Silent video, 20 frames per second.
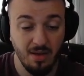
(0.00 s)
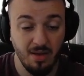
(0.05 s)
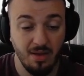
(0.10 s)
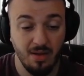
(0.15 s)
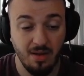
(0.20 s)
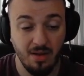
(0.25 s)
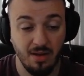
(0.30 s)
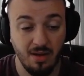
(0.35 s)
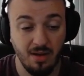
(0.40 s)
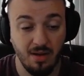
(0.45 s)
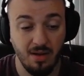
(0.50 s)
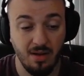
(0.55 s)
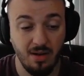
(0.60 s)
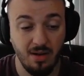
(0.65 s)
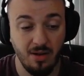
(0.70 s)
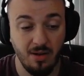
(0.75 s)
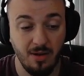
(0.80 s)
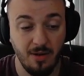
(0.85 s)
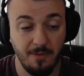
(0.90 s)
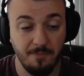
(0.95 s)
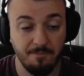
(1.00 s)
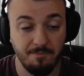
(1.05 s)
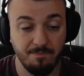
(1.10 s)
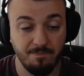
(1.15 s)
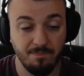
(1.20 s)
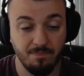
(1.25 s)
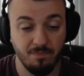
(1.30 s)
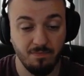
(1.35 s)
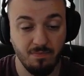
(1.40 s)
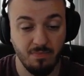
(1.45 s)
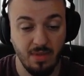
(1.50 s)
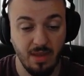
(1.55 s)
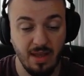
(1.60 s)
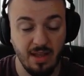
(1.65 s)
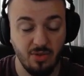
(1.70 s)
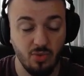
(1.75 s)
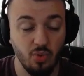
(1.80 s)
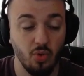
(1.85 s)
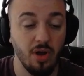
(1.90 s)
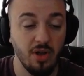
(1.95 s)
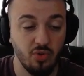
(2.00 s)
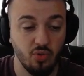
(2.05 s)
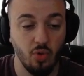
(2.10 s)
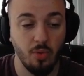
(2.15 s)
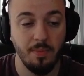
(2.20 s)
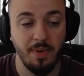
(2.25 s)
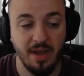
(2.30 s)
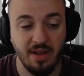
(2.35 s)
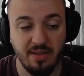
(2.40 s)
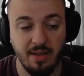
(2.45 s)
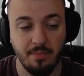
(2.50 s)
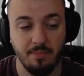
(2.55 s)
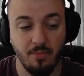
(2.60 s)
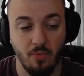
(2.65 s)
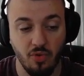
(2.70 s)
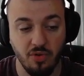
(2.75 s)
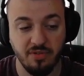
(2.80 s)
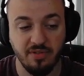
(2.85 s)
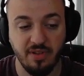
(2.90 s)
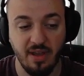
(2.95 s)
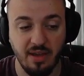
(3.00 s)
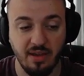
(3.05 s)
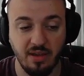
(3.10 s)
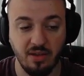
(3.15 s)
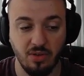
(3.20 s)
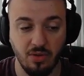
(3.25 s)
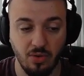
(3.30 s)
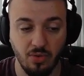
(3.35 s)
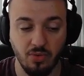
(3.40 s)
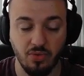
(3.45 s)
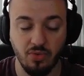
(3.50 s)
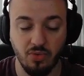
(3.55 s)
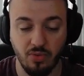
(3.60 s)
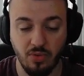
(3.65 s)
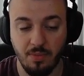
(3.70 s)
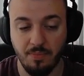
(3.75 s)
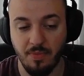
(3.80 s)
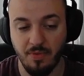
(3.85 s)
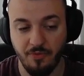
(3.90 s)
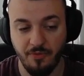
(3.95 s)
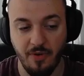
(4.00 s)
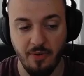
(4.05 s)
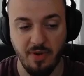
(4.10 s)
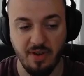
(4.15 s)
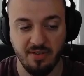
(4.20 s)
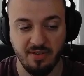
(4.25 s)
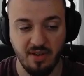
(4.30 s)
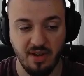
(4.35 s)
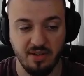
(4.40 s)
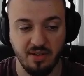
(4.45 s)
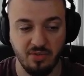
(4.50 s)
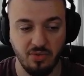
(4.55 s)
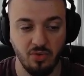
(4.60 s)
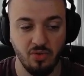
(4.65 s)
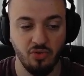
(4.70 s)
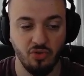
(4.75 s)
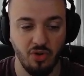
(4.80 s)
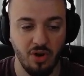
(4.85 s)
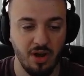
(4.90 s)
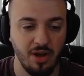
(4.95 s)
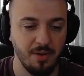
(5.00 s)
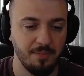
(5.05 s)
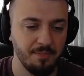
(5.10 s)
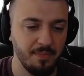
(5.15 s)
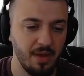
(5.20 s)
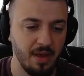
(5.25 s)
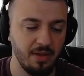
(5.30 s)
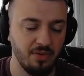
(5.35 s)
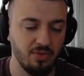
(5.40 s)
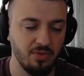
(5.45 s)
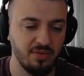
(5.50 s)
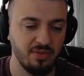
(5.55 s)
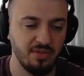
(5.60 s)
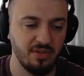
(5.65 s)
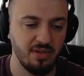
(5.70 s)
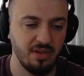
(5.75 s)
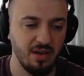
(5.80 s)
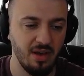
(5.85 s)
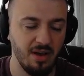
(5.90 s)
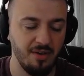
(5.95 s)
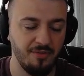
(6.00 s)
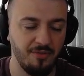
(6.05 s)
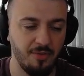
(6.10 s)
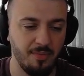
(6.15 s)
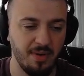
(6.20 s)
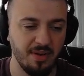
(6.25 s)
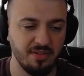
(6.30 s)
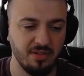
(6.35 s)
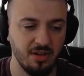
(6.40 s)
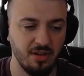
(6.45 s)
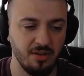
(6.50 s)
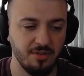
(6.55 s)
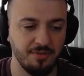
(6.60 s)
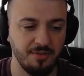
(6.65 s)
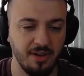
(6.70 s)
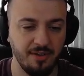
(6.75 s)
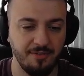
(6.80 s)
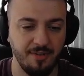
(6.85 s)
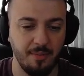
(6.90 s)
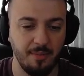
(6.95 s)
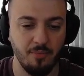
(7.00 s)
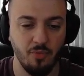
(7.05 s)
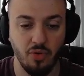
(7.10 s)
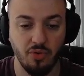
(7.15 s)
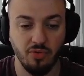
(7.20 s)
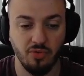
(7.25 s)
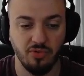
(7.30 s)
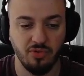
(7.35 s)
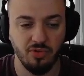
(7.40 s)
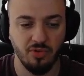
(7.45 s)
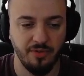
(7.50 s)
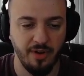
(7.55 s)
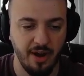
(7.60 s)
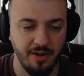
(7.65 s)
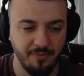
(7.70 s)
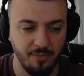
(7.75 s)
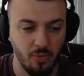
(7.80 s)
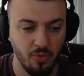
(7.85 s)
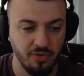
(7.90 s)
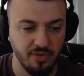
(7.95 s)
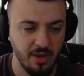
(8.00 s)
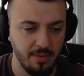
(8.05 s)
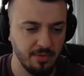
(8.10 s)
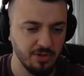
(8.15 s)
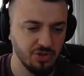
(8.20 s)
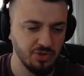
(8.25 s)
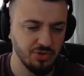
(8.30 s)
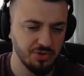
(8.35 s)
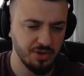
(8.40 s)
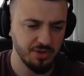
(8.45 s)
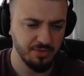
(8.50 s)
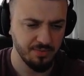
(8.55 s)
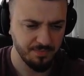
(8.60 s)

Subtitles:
Um, it will make them more tanky though, so I'm very excited to try and to see for myself if I'm going to survive more damage or not.